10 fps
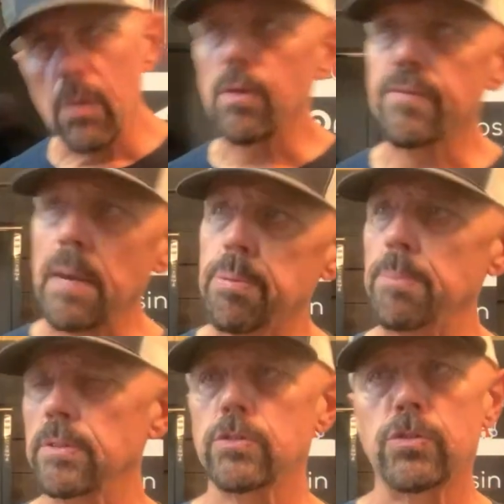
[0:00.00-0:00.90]
We've got
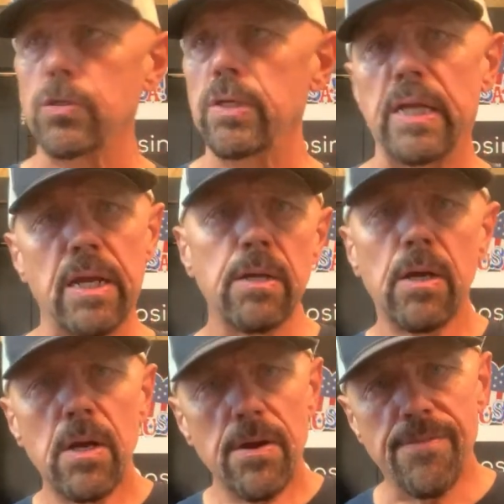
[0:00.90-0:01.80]
people tuning in
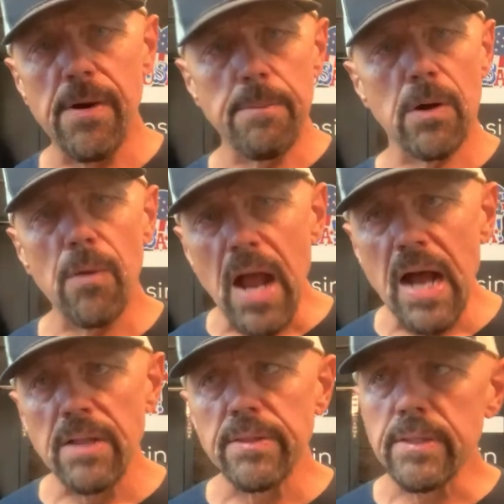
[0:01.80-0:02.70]
from
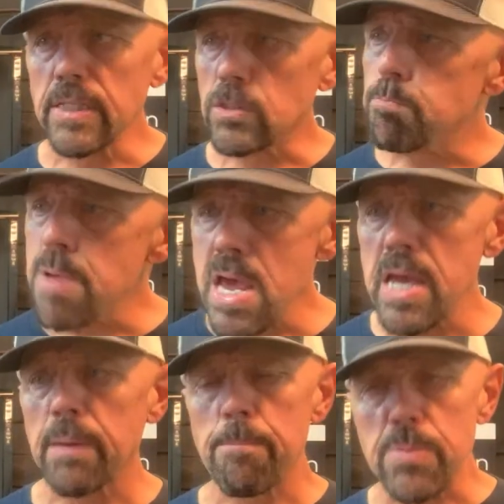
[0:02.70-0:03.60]
around this
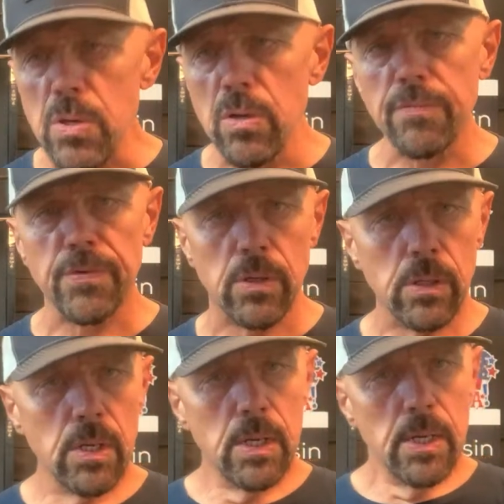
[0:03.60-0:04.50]
big,
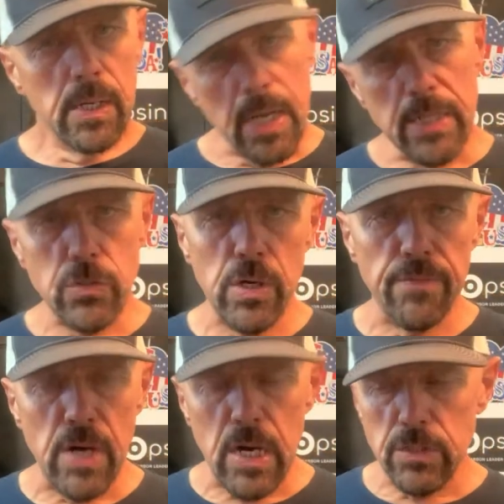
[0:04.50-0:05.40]
beautiful country
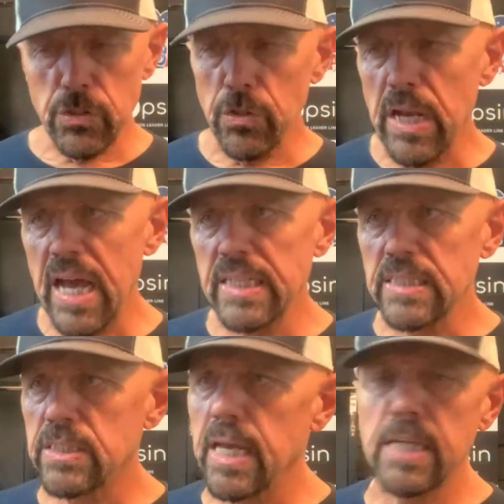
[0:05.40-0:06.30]
of ours, the United
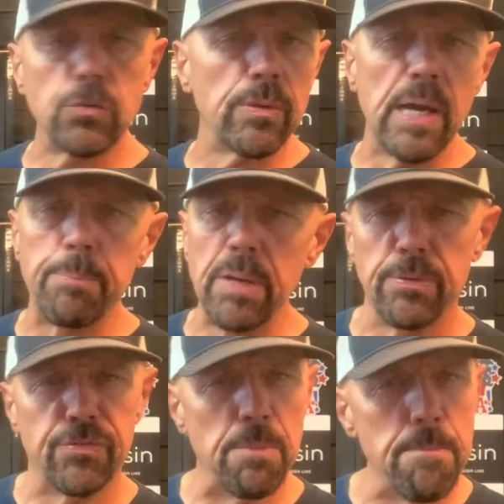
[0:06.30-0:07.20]
States. We've got
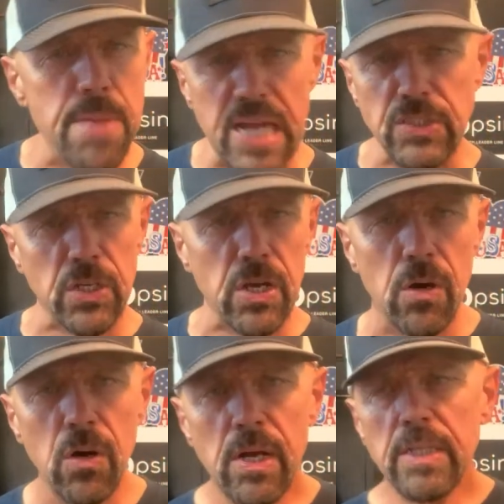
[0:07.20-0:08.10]
people from
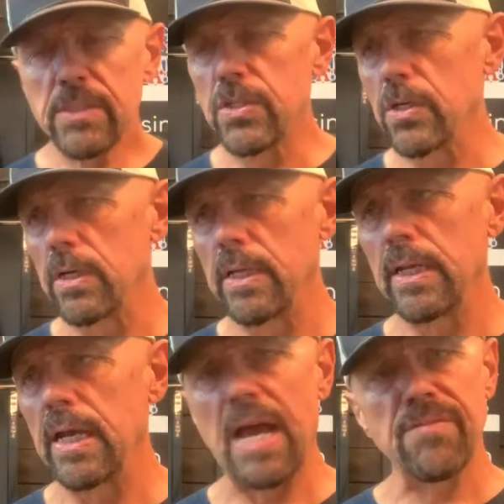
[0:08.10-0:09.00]
Mexico tuning
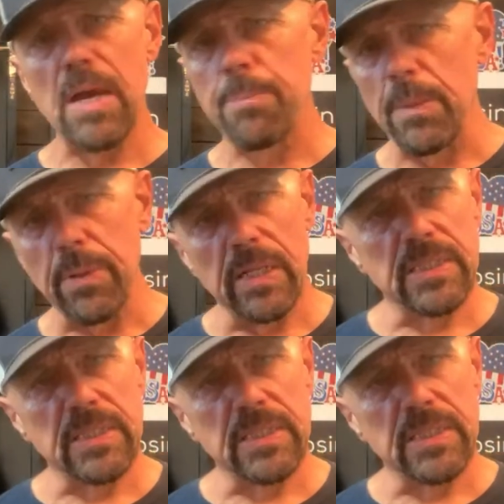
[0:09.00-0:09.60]
in. I've got people in